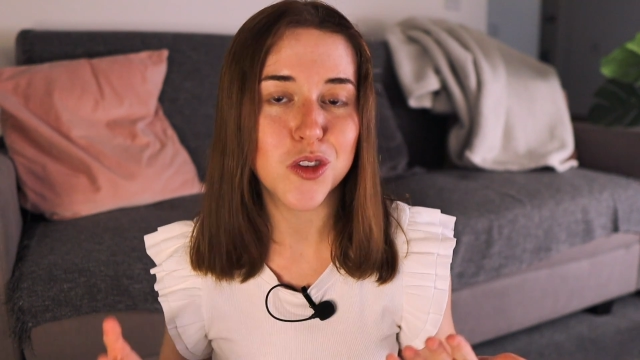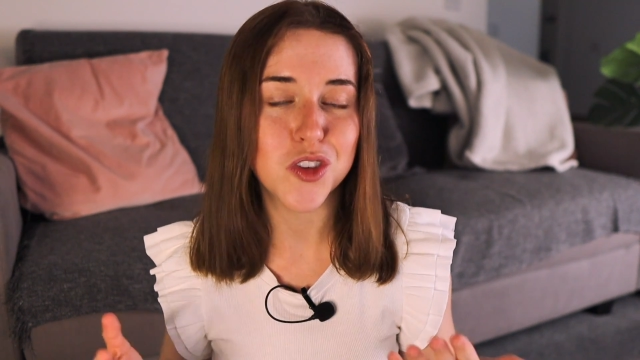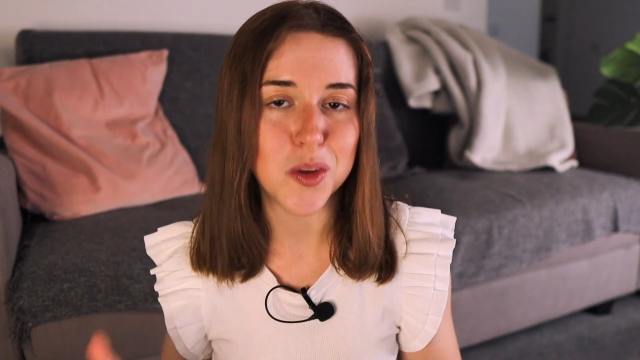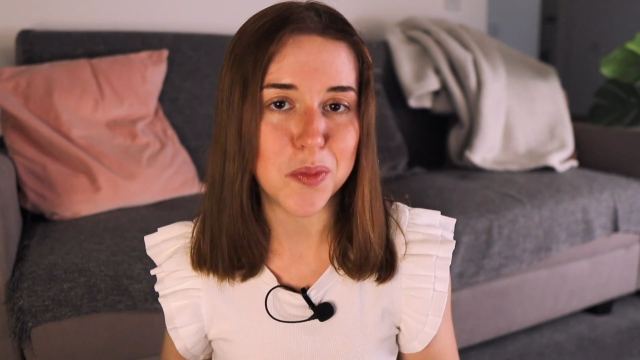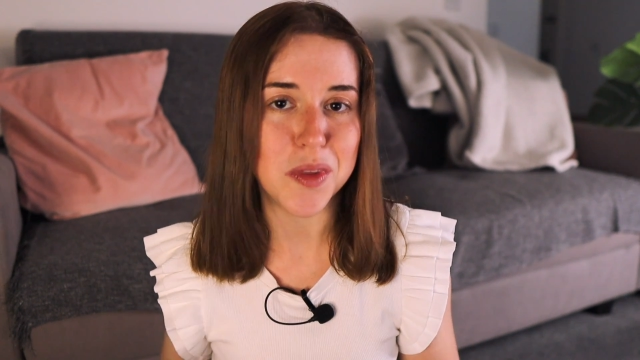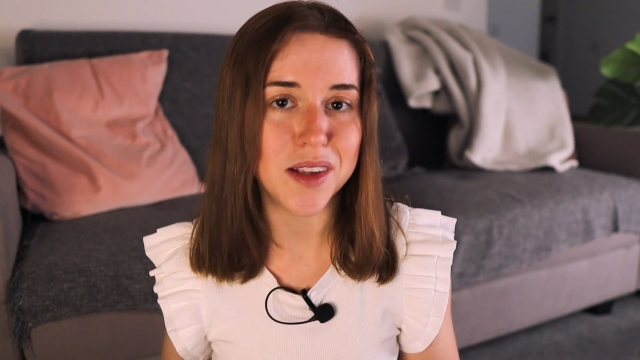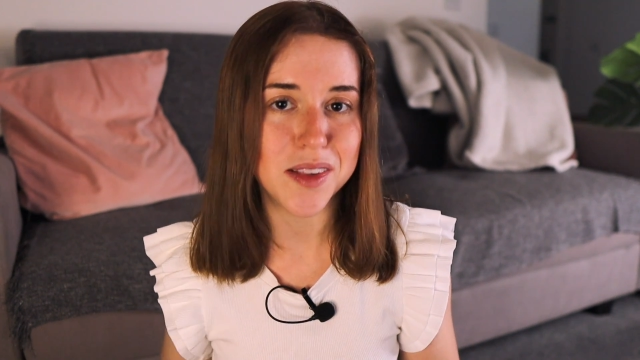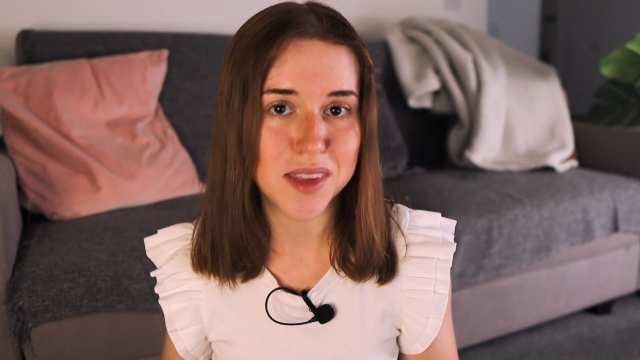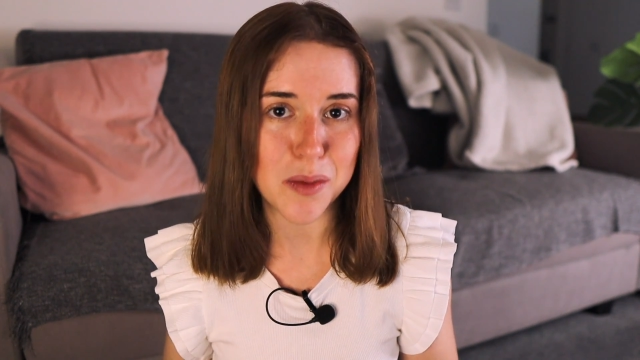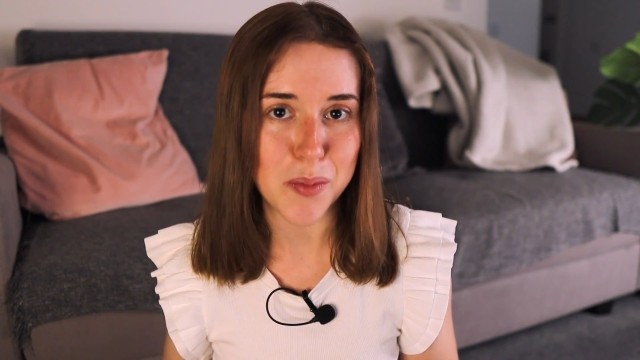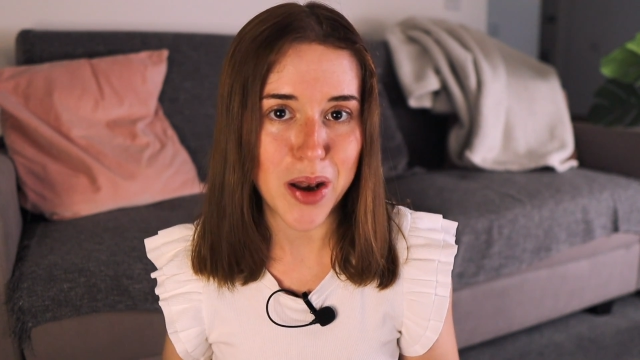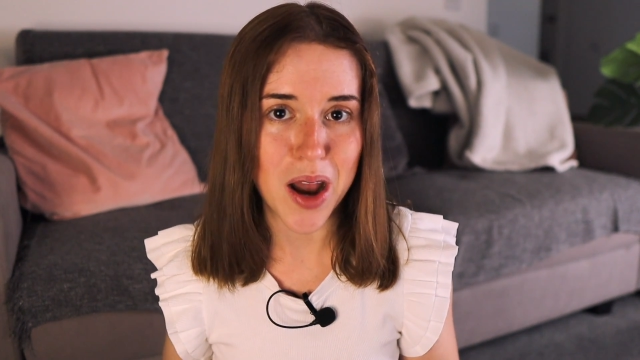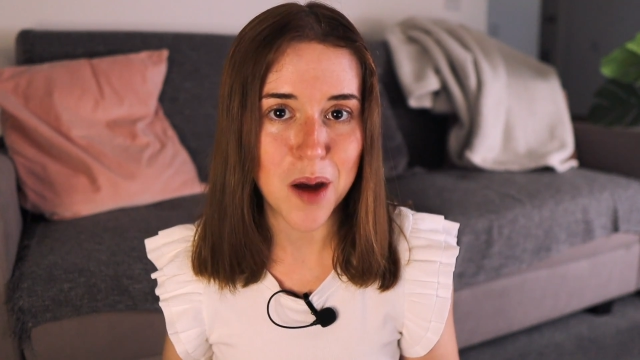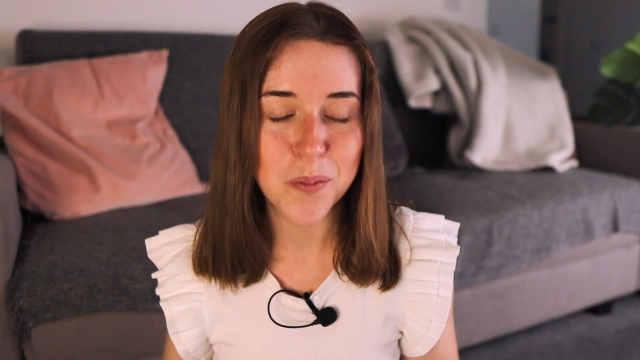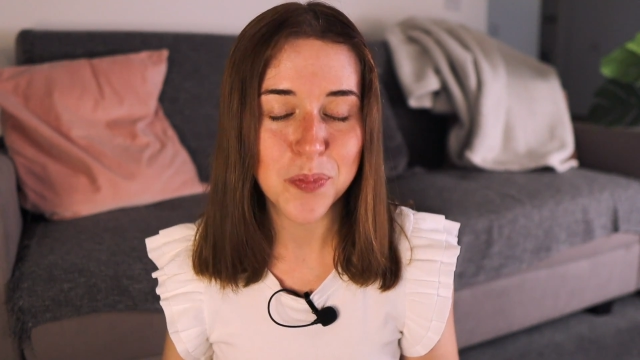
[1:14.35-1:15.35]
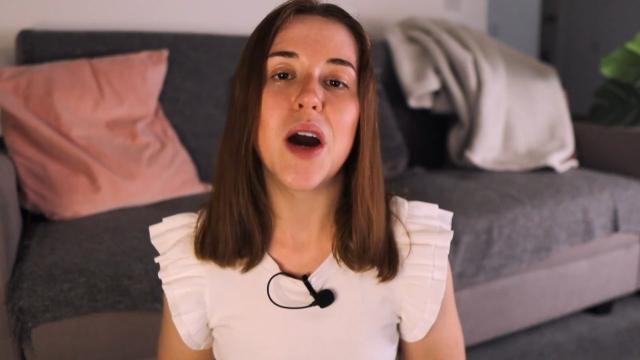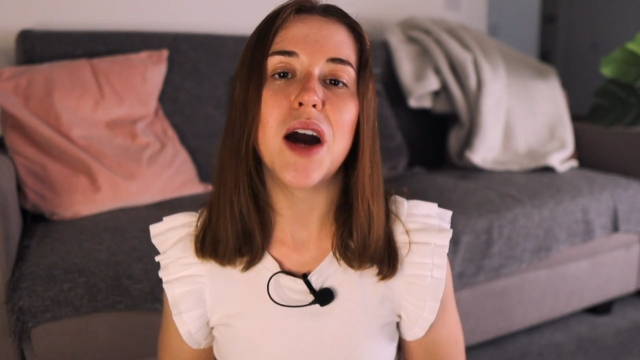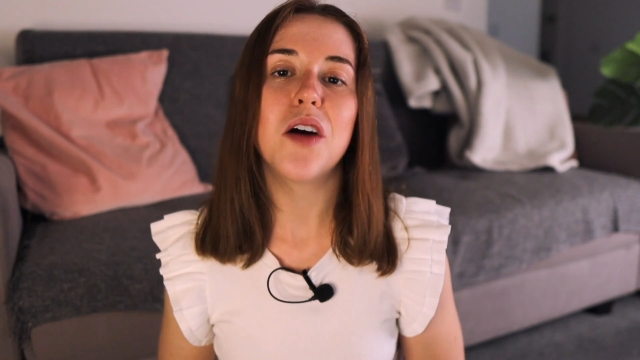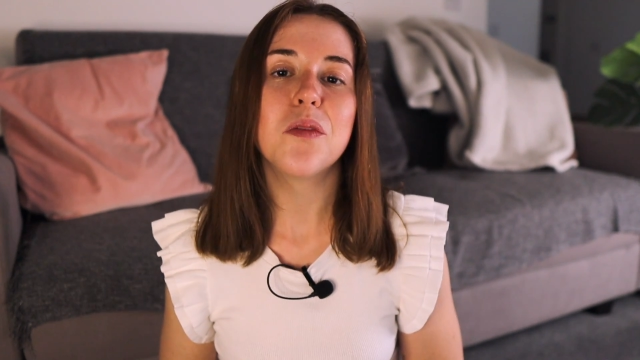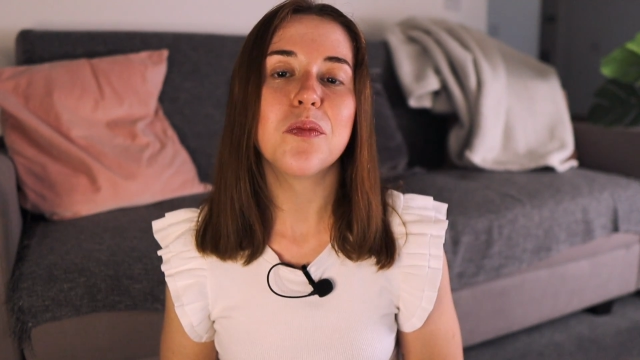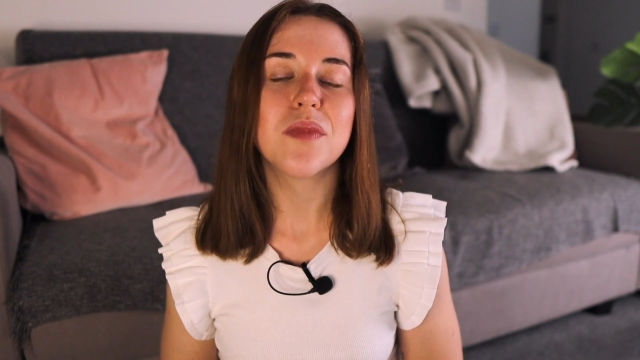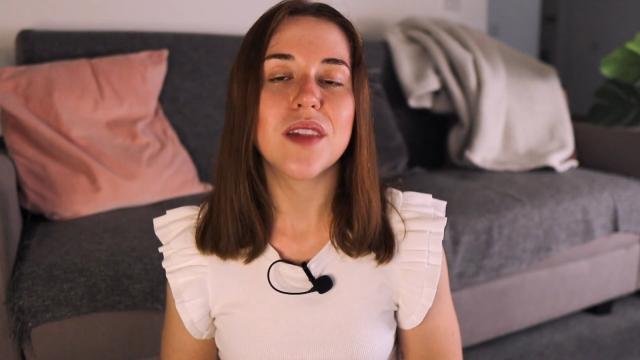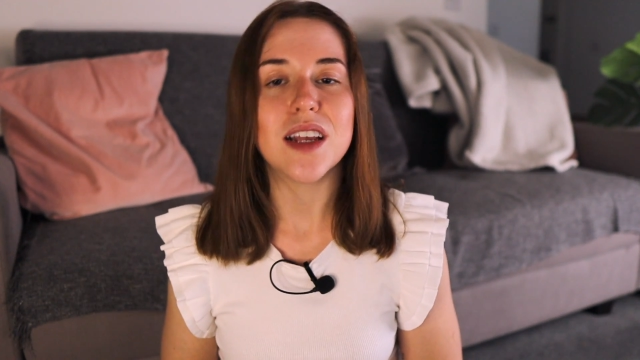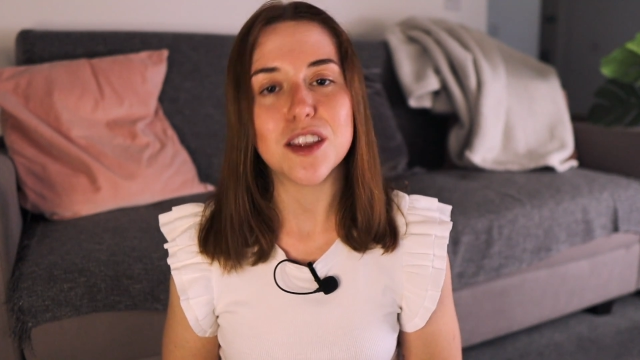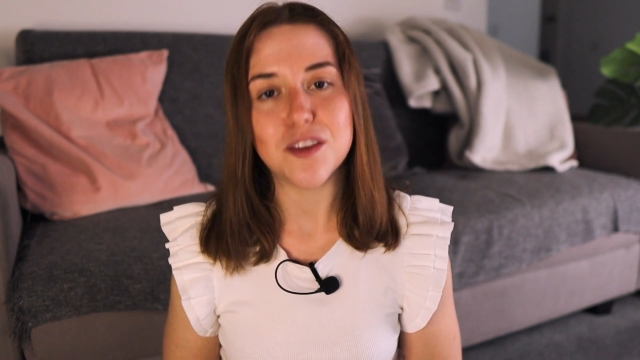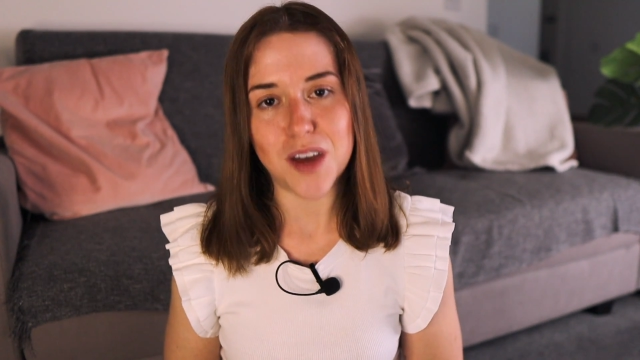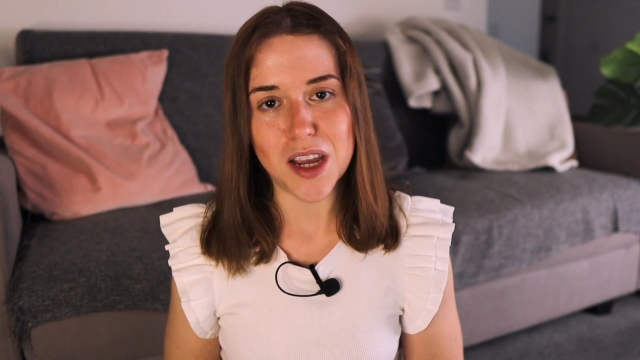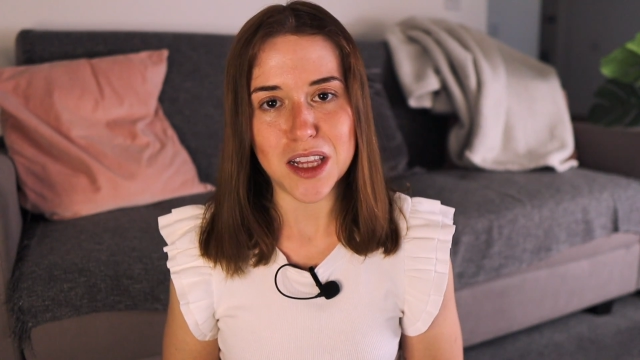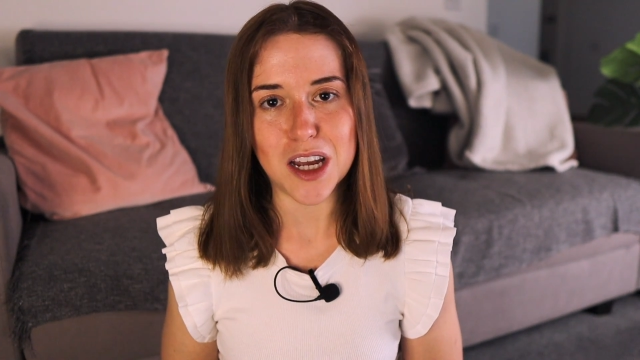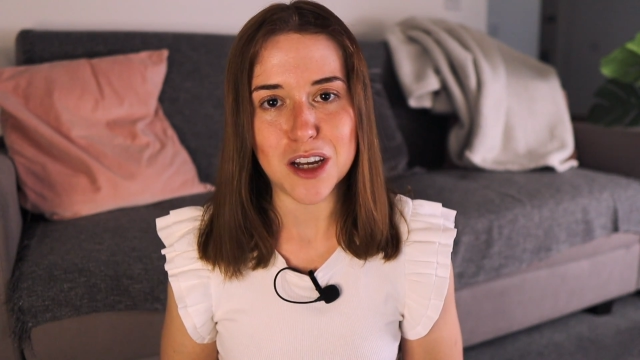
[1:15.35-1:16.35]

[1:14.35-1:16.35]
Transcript: something similar? Well, let's find